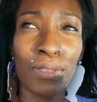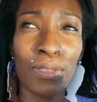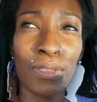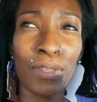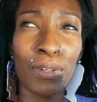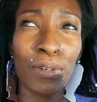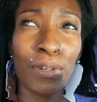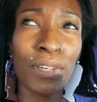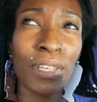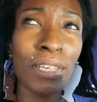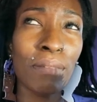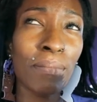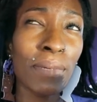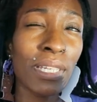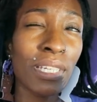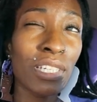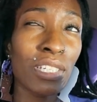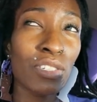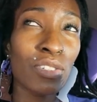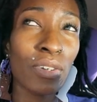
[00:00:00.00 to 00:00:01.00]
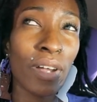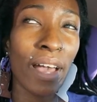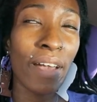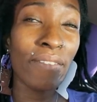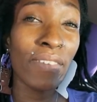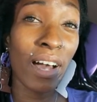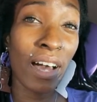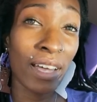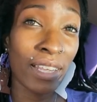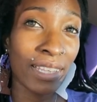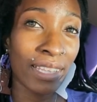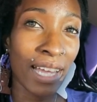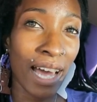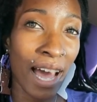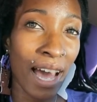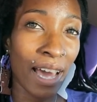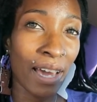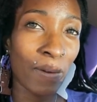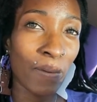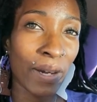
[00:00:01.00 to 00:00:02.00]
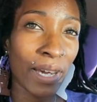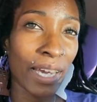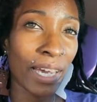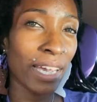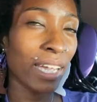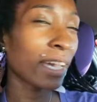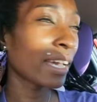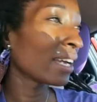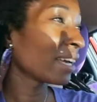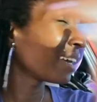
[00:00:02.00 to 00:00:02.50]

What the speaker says: 30-minute drive on the highway.